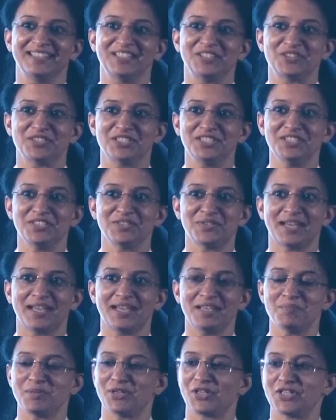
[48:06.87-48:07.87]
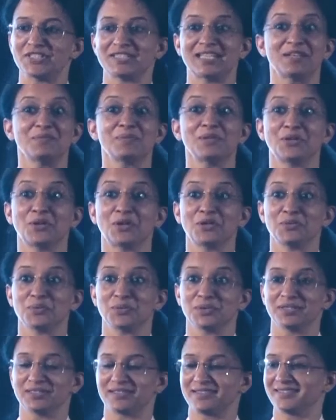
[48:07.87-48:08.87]
You didn't try because that will not
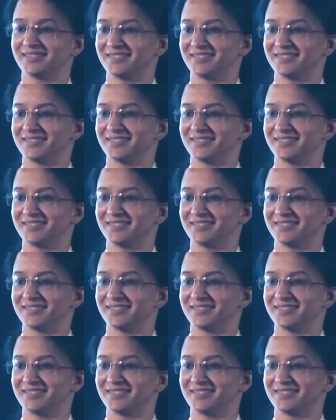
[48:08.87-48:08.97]
work.